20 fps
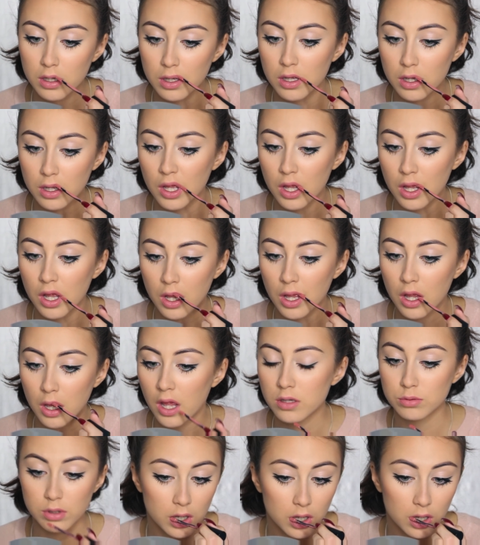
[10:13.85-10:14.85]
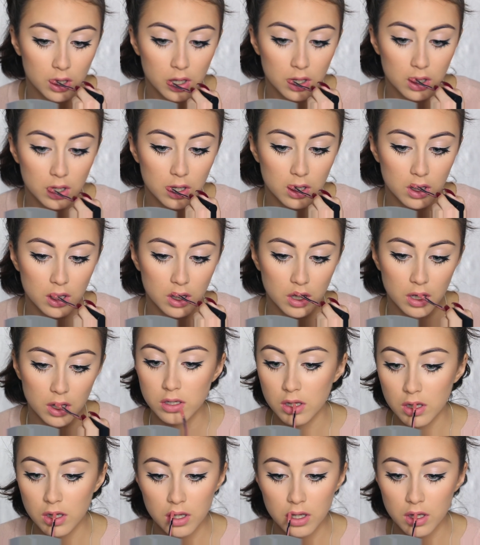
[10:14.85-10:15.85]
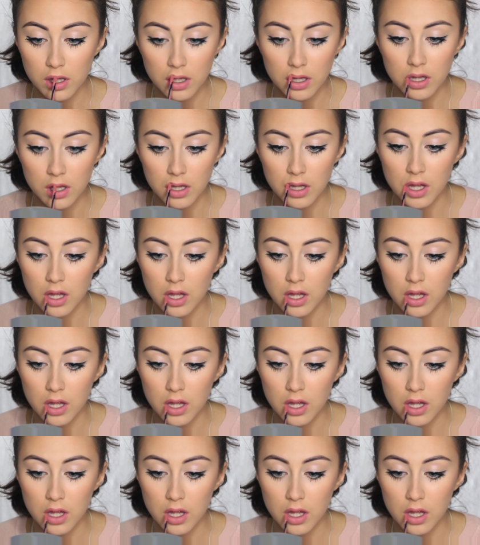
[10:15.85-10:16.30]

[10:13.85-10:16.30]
And this is a real pop of spring as well,